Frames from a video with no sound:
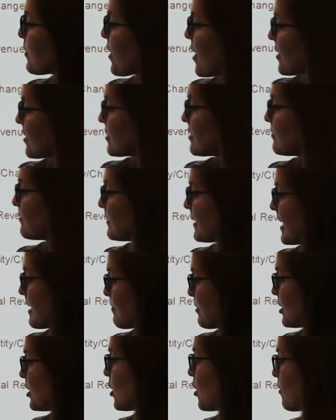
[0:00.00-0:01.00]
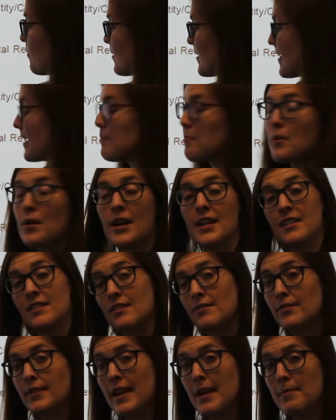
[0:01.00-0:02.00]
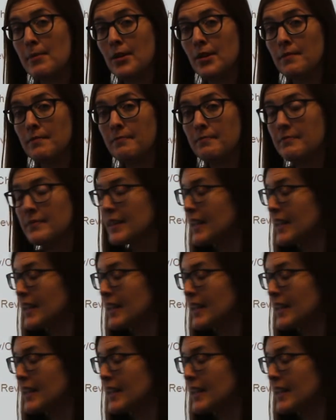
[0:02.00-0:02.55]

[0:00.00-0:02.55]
product of labor over the price of labor,